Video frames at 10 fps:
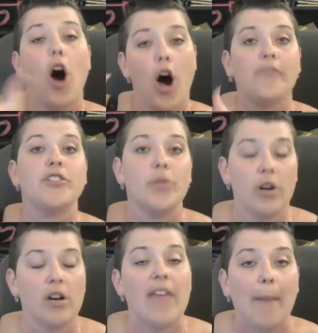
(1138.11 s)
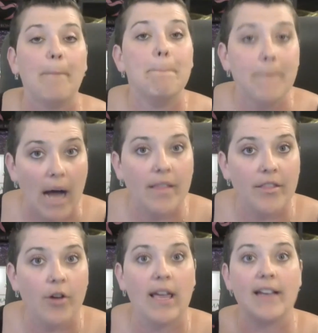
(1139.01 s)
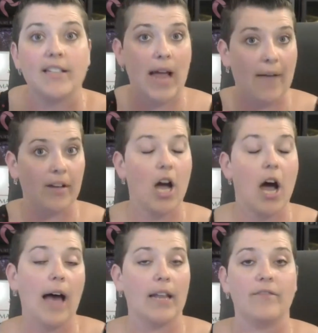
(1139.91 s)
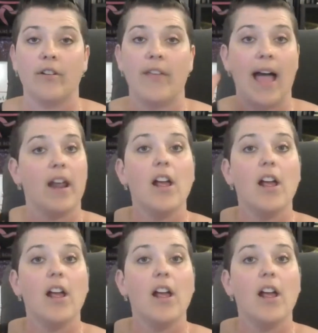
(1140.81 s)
off to her that month. Okay. So I have a column for that